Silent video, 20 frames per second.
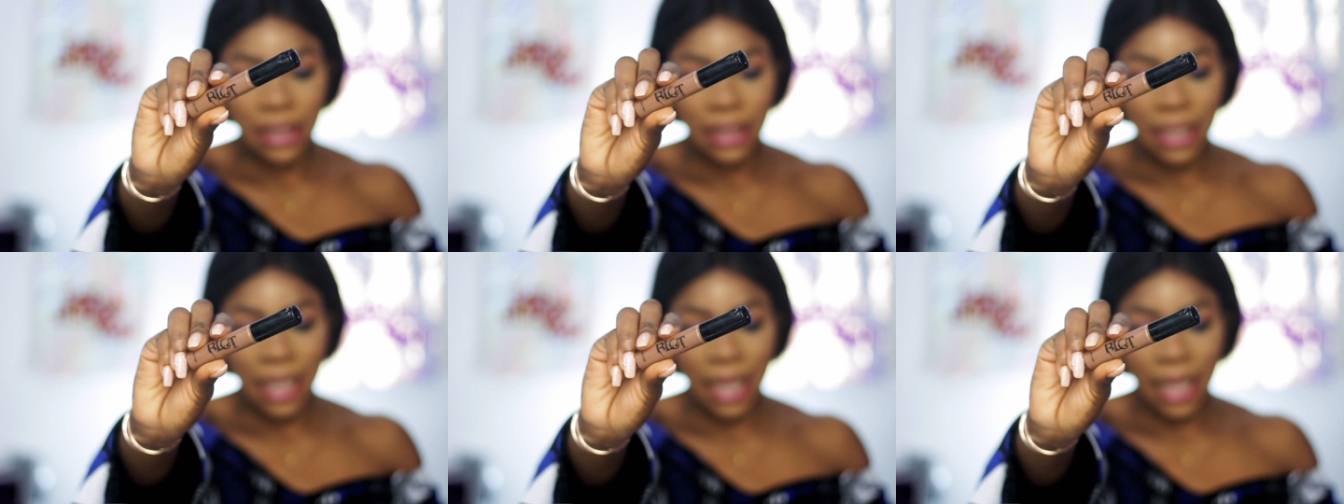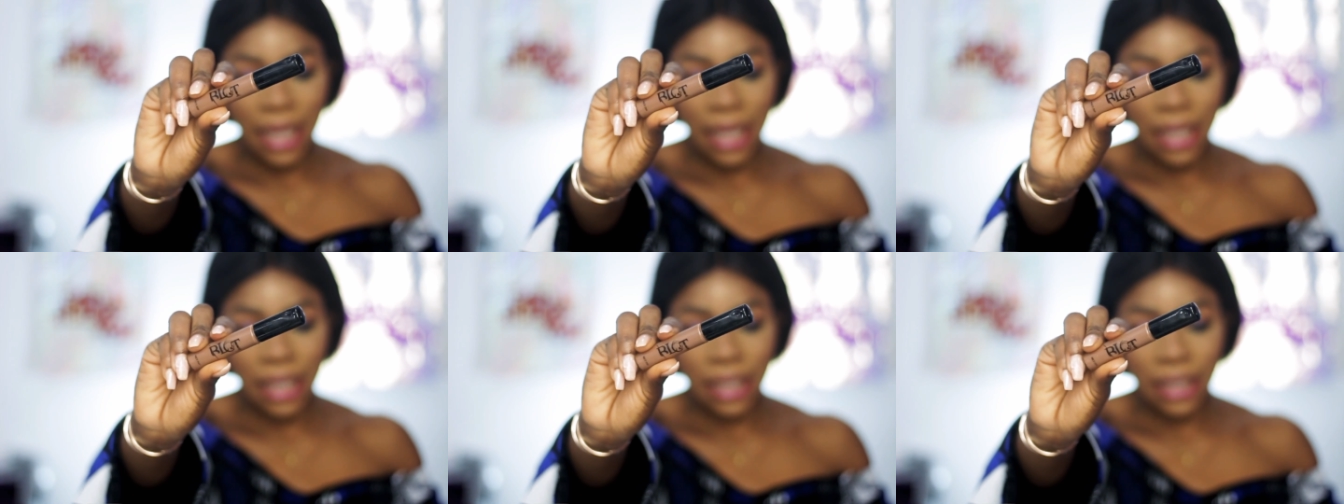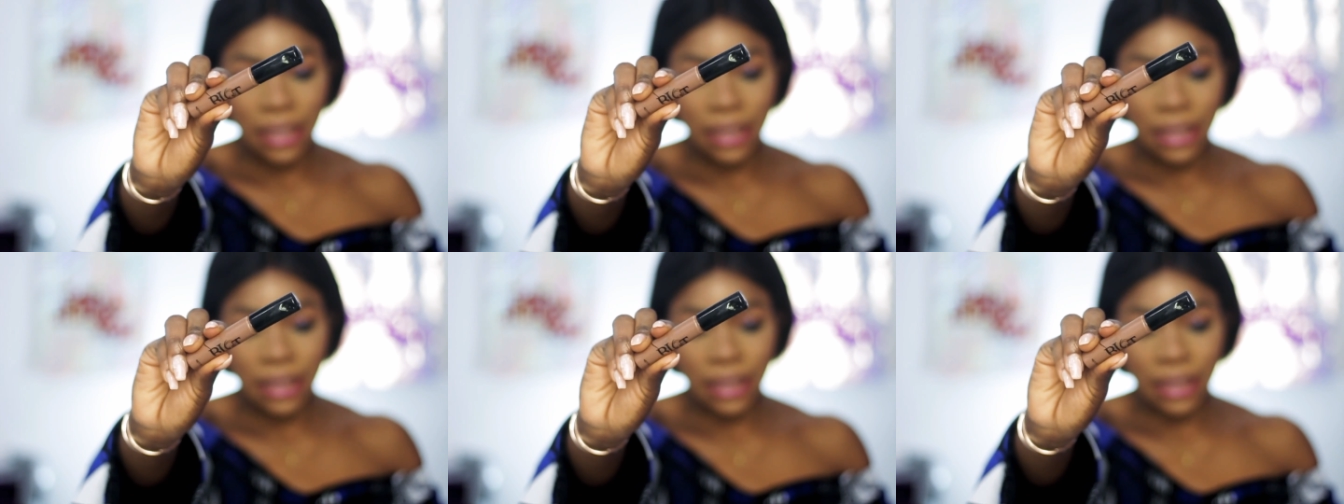
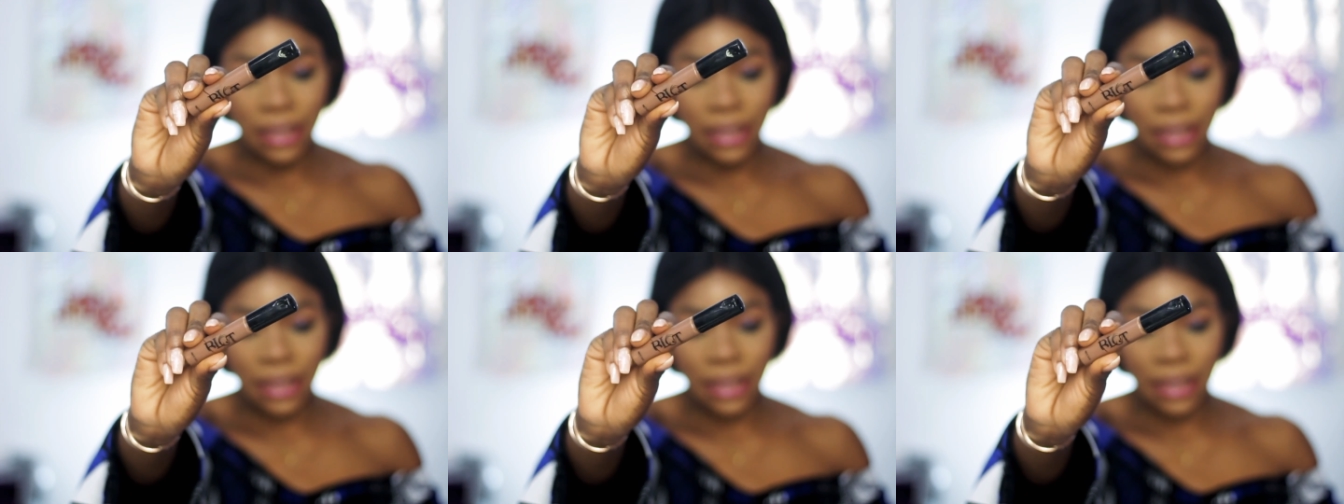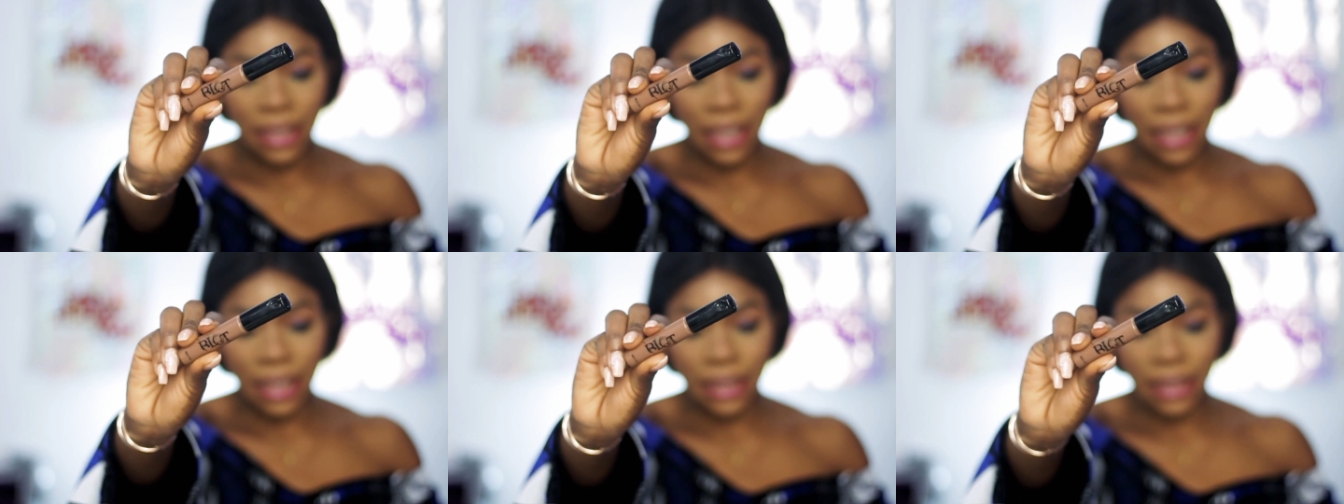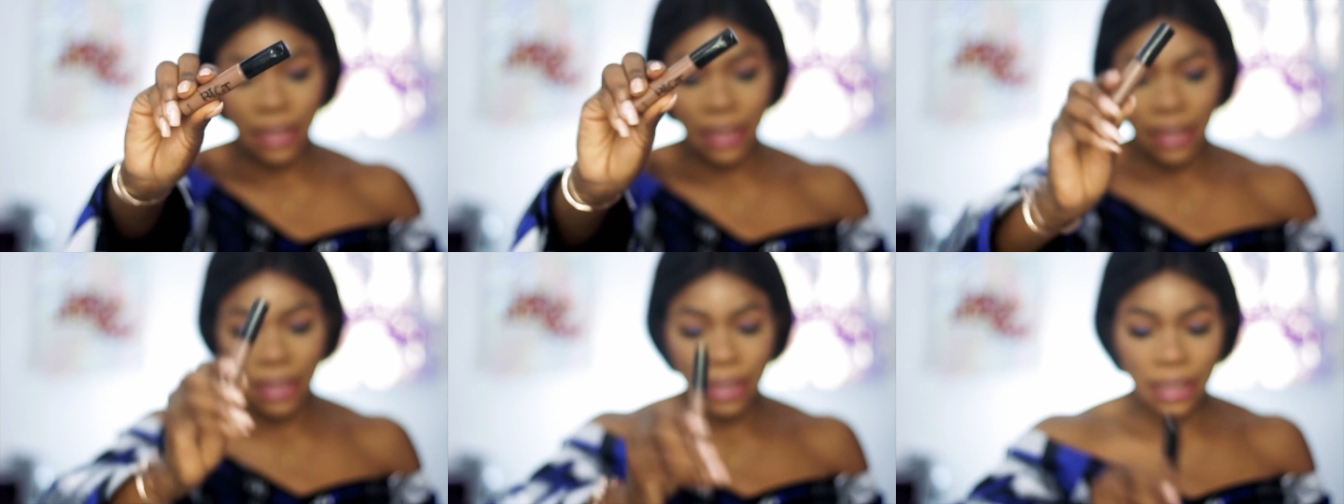Cosmetics brow tint
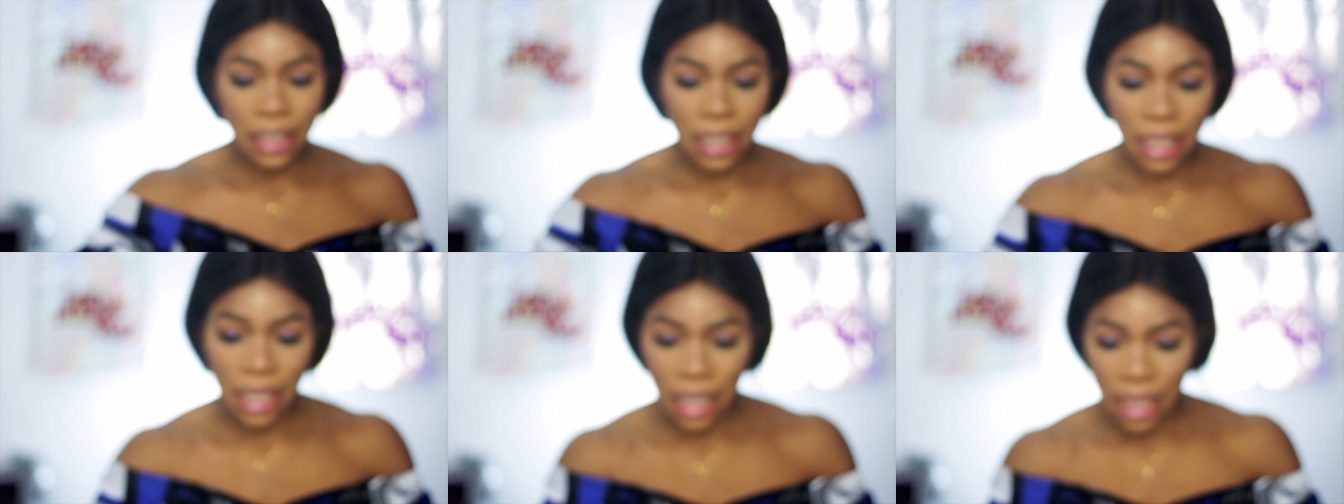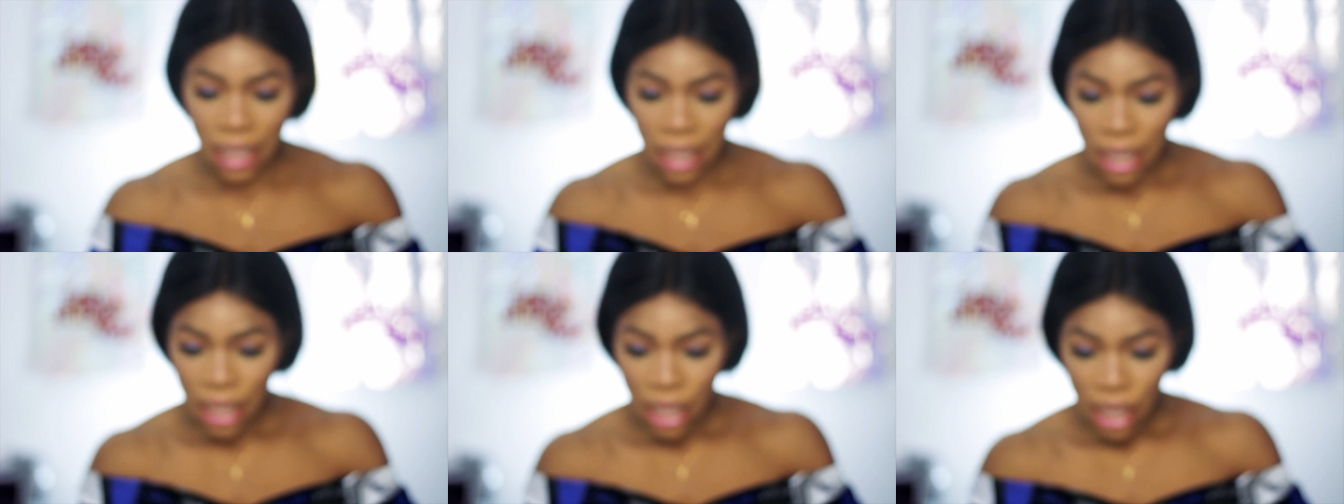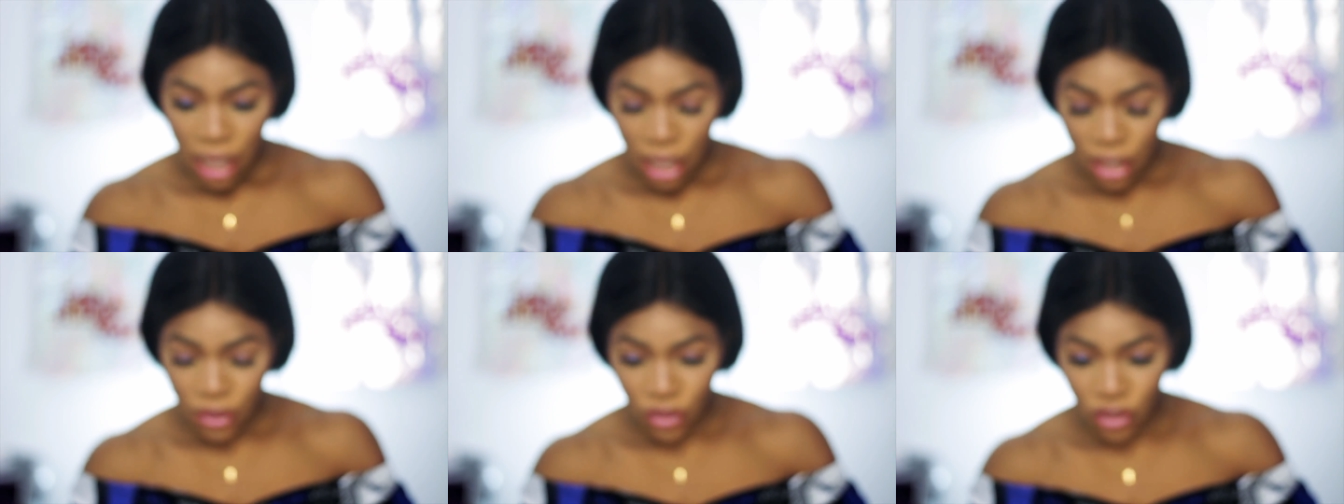
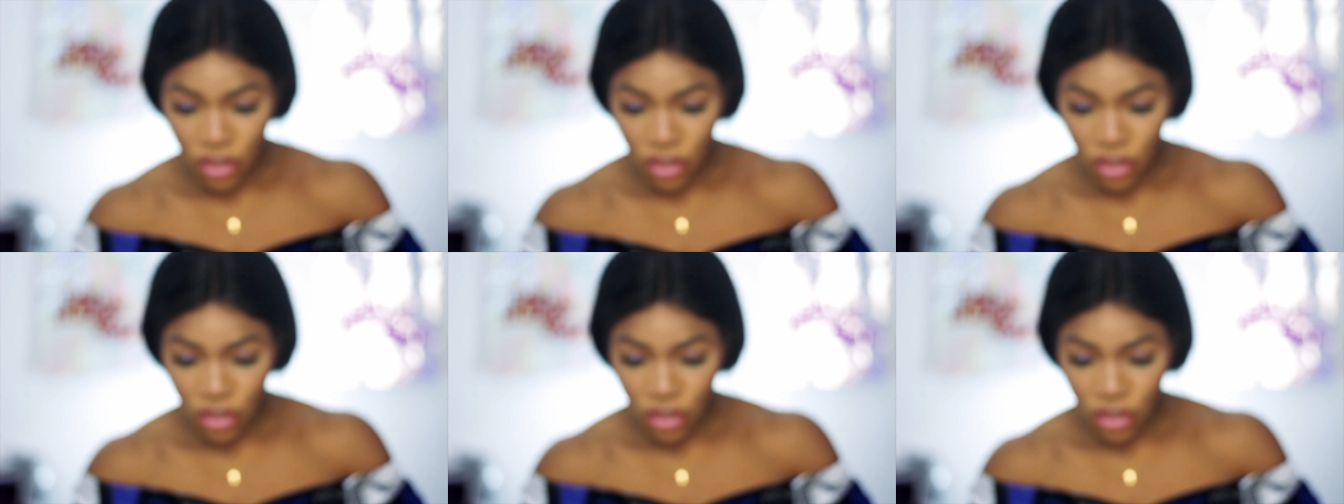in